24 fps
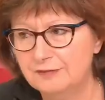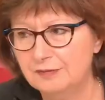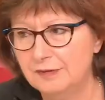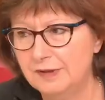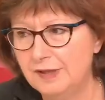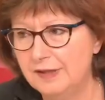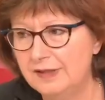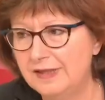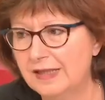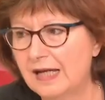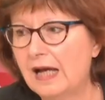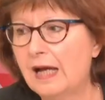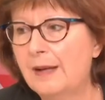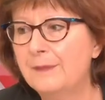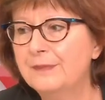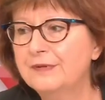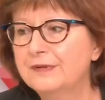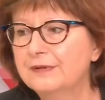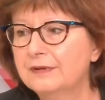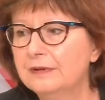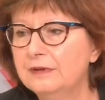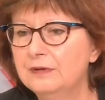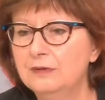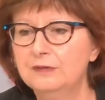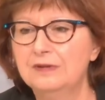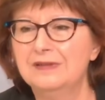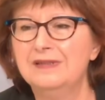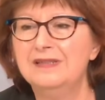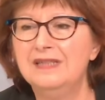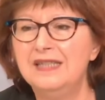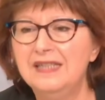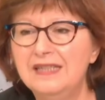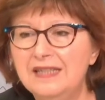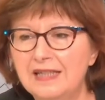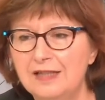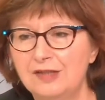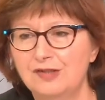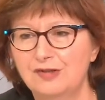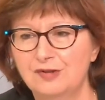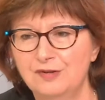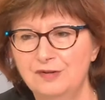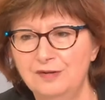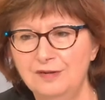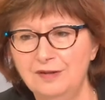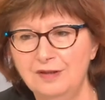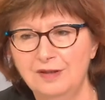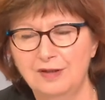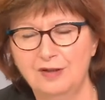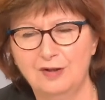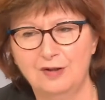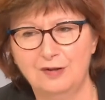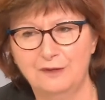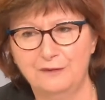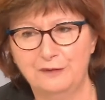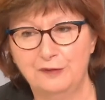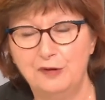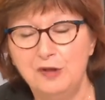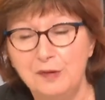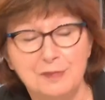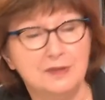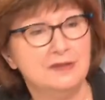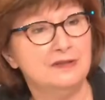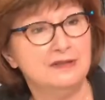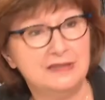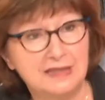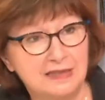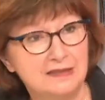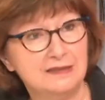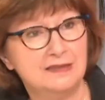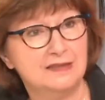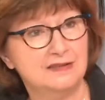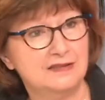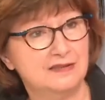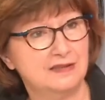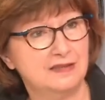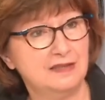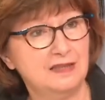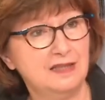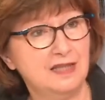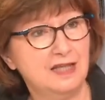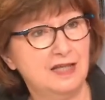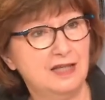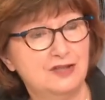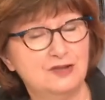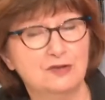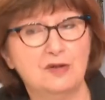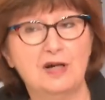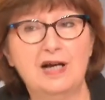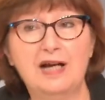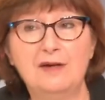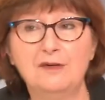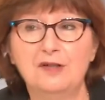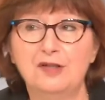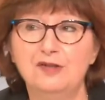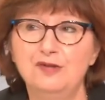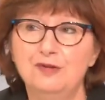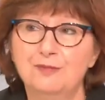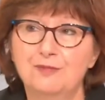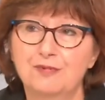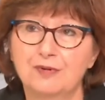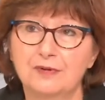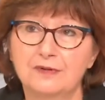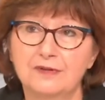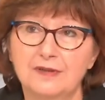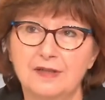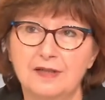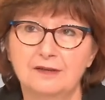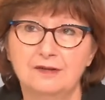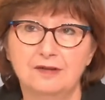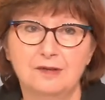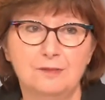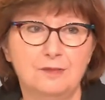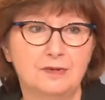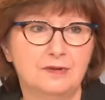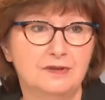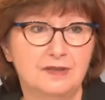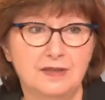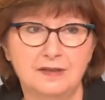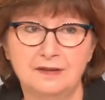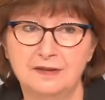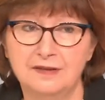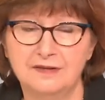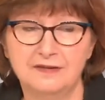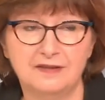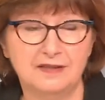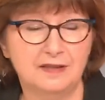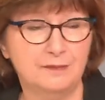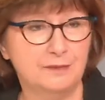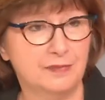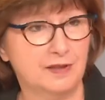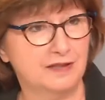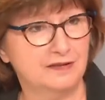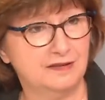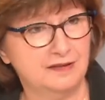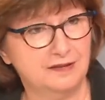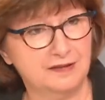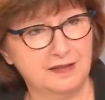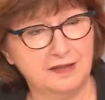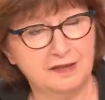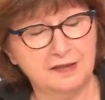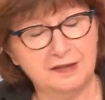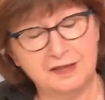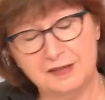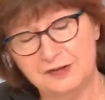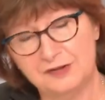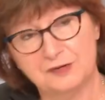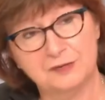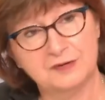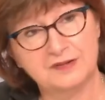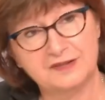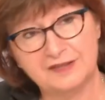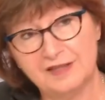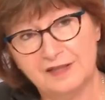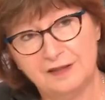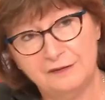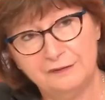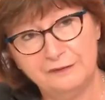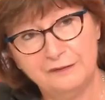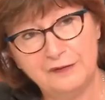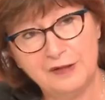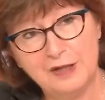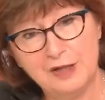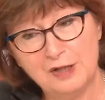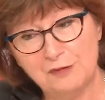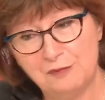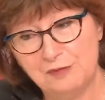really the absolute negation of human dignity. So how can you protect human dignity? society by denying it yourself.